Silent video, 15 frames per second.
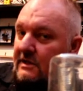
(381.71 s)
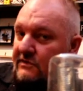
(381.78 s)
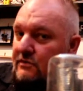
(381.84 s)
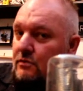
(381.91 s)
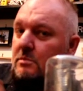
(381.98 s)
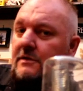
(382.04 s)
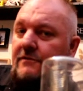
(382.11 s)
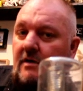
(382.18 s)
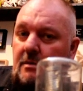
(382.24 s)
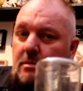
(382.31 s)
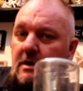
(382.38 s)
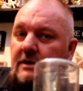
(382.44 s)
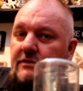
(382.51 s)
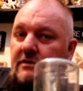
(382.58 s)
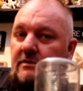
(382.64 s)
could still be
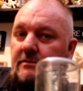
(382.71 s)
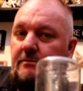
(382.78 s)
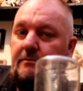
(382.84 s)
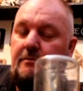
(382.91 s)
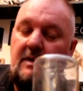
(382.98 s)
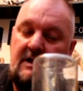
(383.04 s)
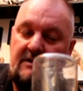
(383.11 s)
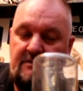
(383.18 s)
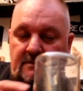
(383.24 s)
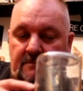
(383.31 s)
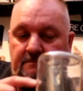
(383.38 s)
vibration, but